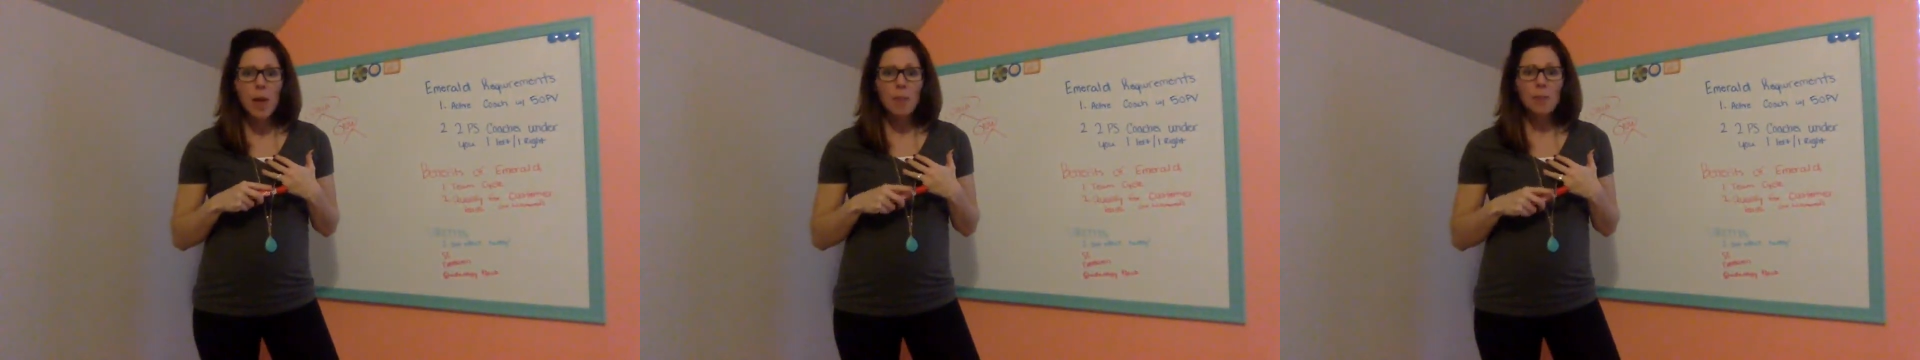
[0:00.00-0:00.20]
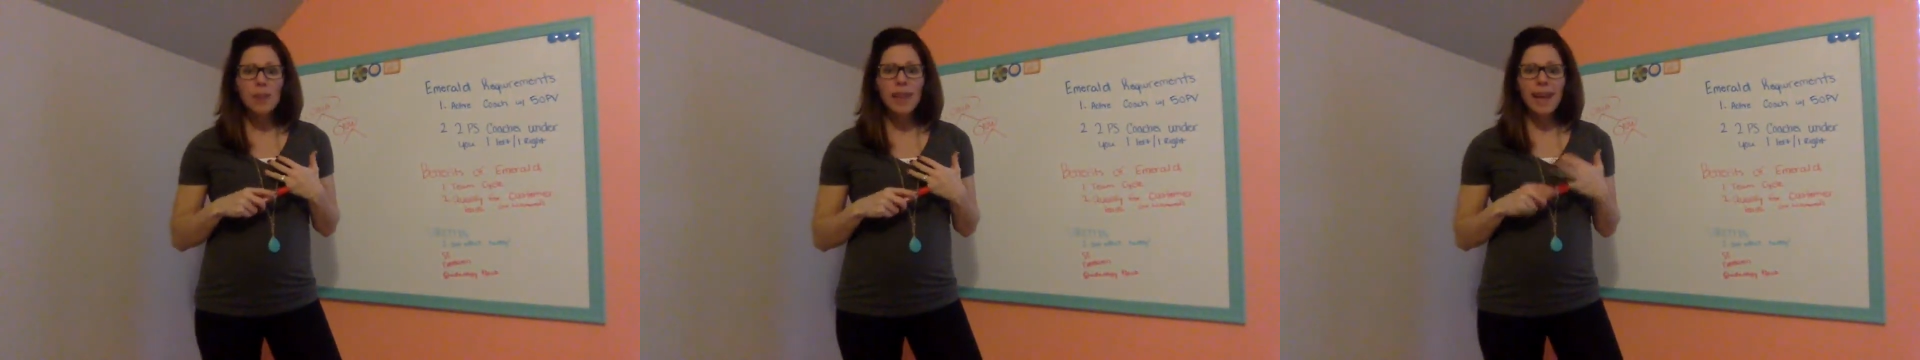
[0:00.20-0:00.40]

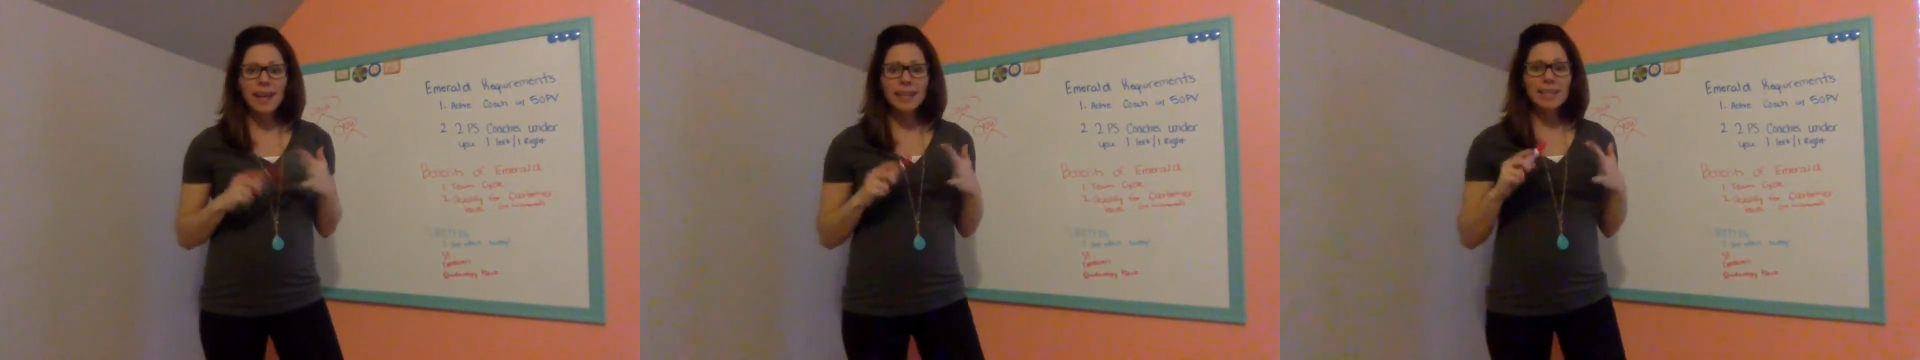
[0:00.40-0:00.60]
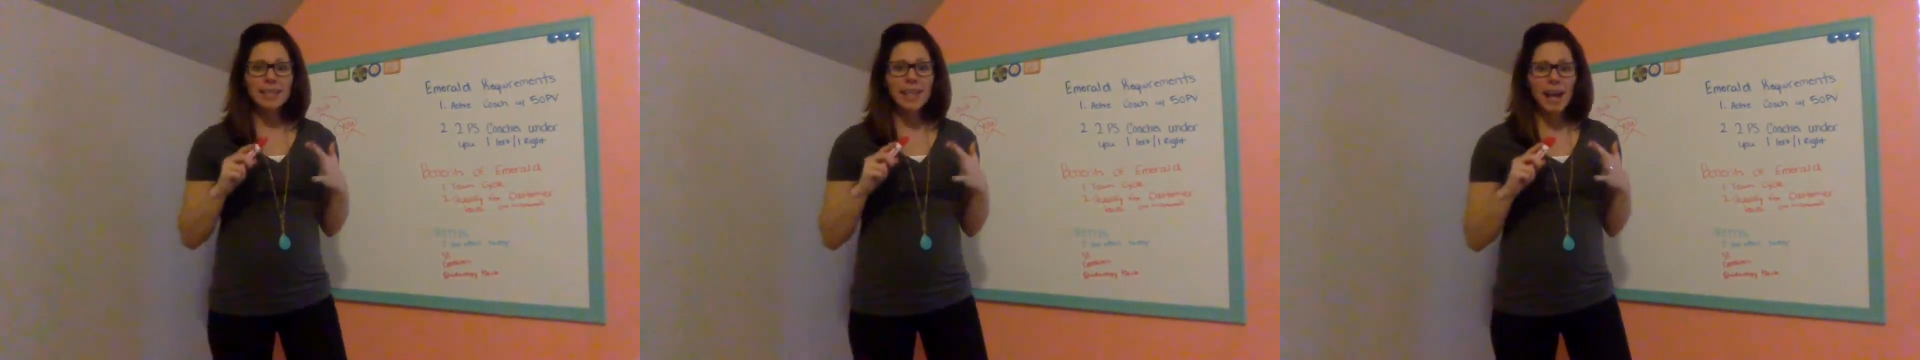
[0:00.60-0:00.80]

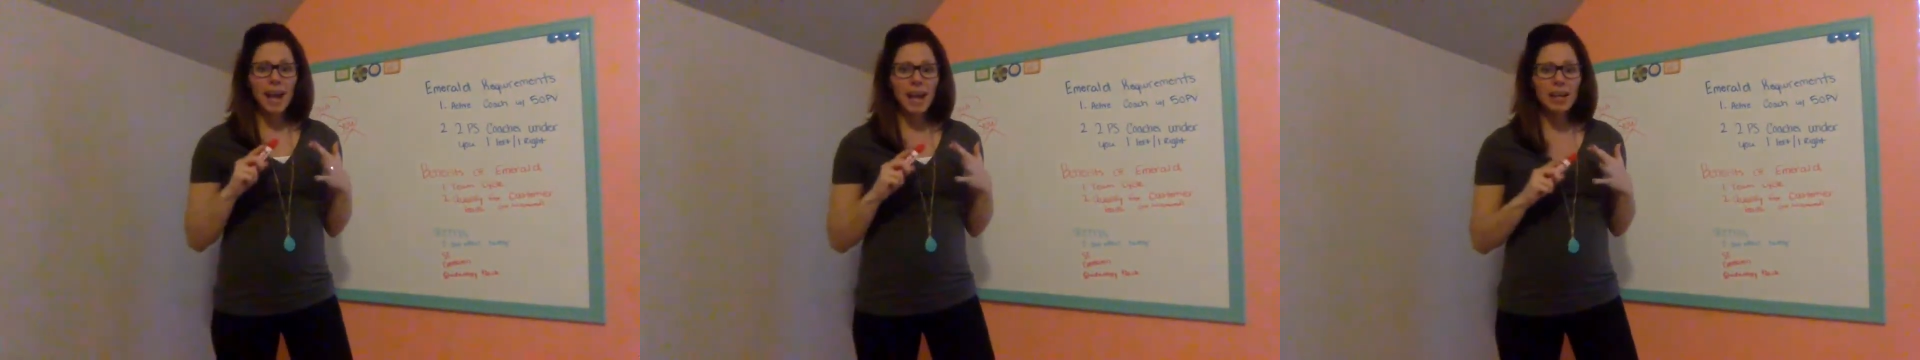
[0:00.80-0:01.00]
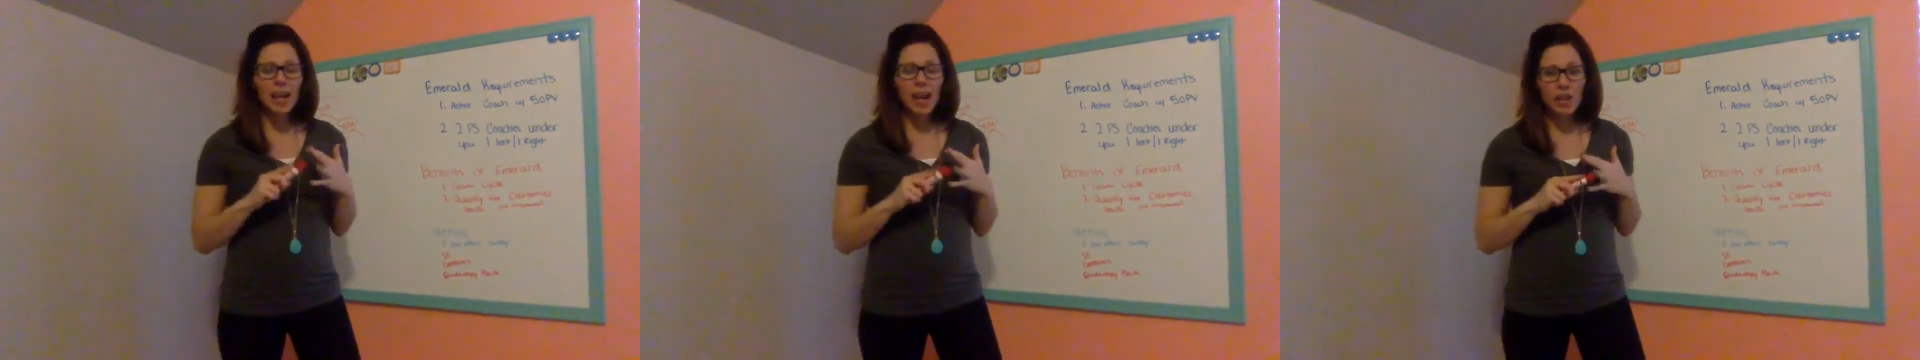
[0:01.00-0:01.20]
plus
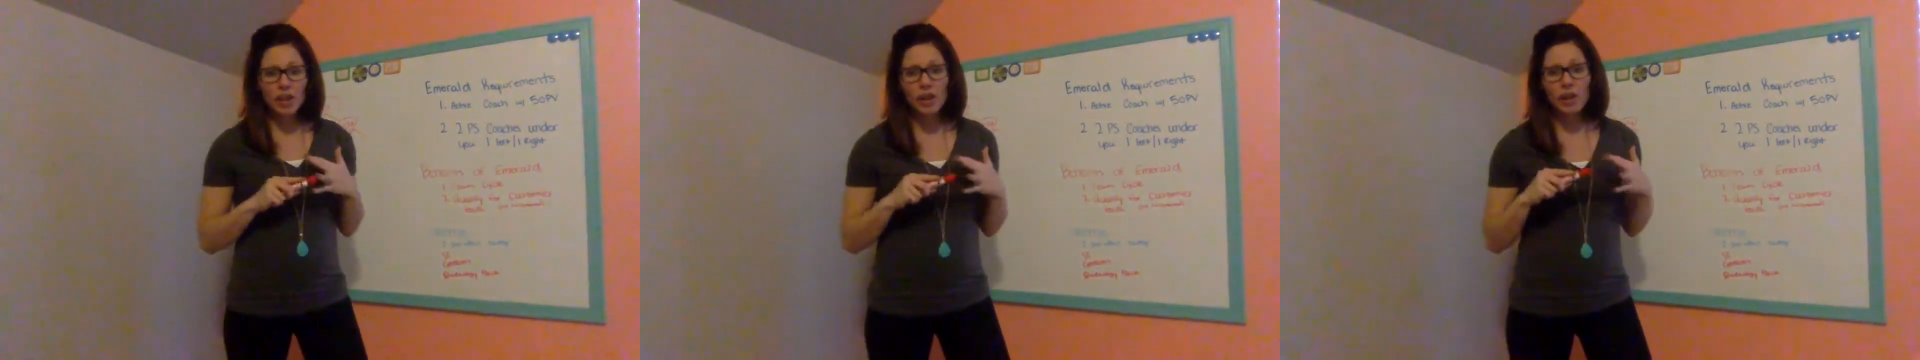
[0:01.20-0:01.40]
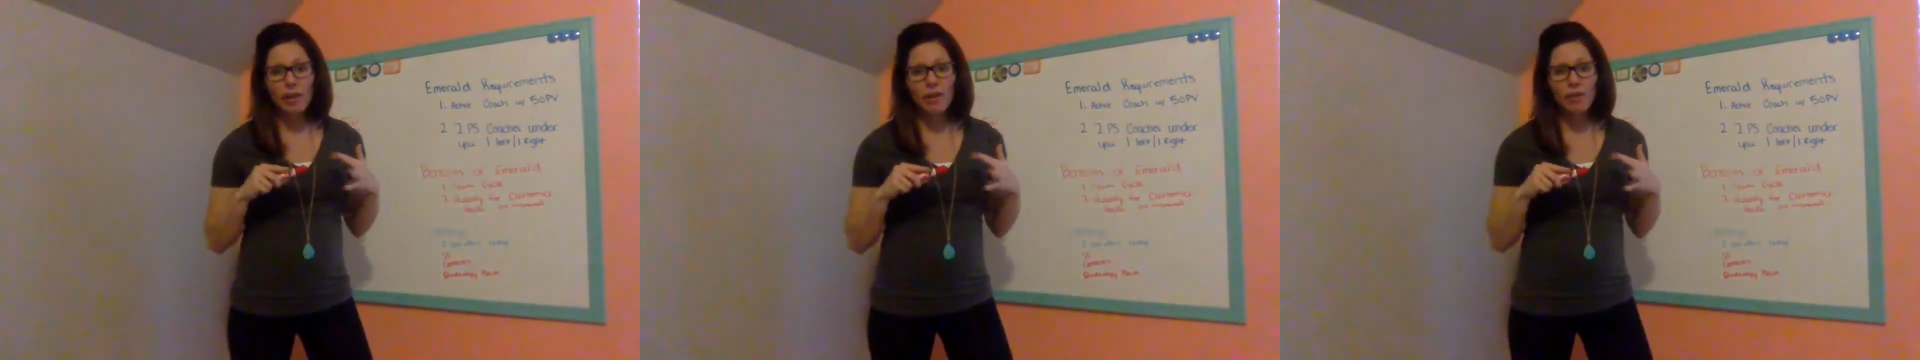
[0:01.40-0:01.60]

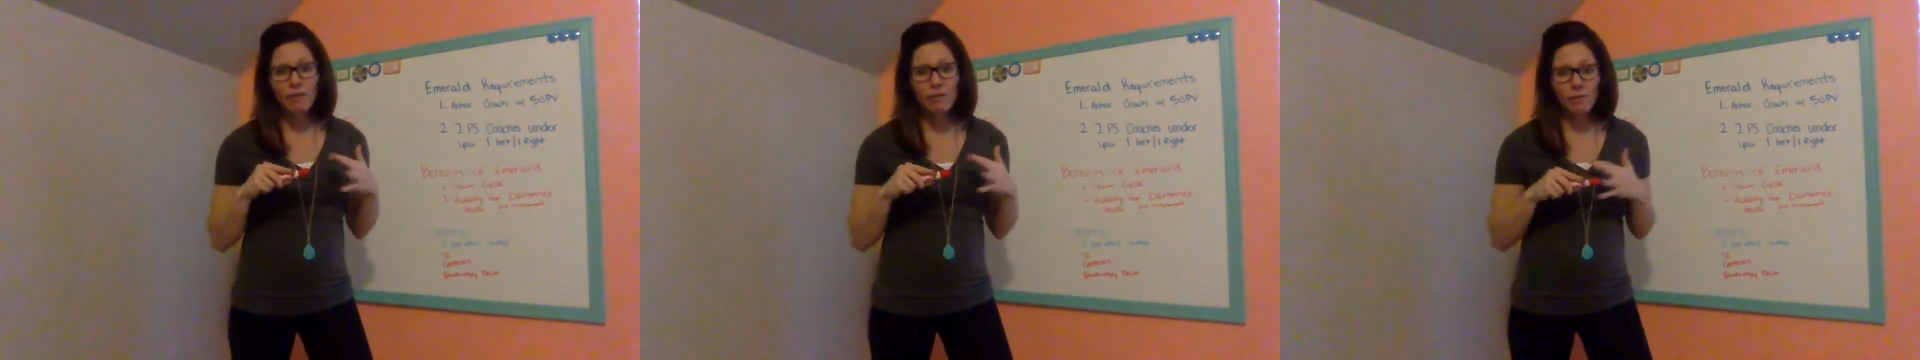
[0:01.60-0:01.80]
another,